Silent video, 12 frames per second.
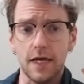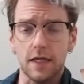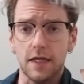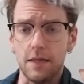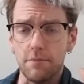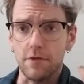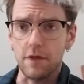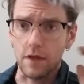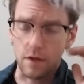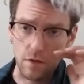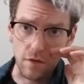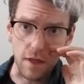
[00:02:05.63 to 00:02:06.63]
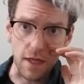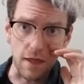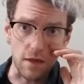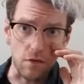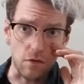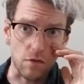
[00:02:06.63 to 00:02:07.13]
Keepsakes
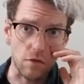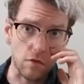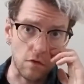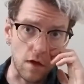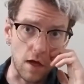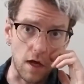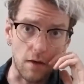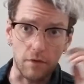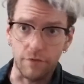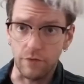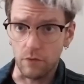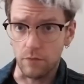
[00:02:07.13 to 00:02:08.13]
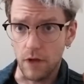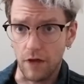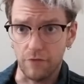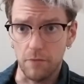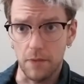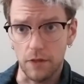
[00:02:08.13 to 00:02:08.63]
is, if you're
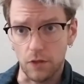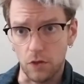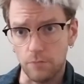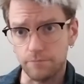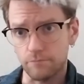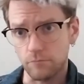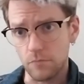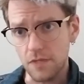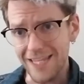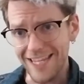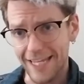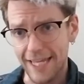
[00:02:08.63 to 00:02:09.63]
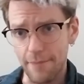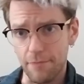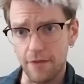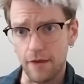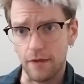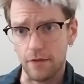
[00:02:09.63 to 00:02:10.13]
not familiar,
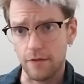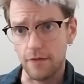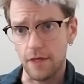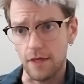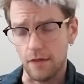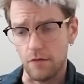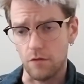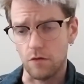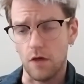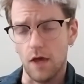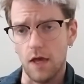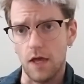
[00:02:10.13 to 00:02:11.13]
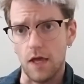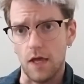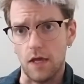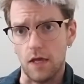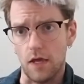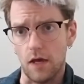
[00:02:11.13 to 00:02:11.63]
Keepsakes is
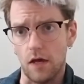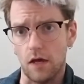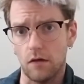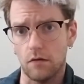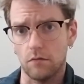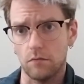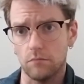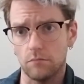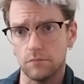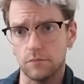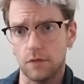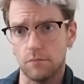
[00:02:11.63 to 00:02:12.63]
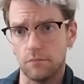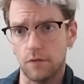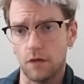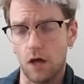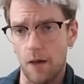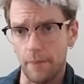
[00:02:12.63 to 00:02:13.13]
a
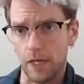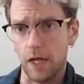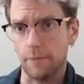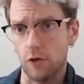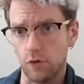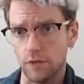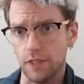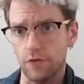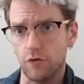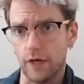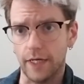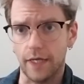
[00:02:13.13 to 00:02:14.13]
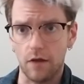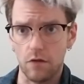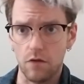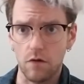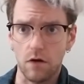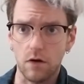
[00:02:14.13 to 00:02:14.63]
comic I'm currently trying to
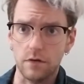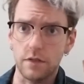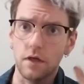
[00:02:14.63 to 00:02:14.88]
kickstart.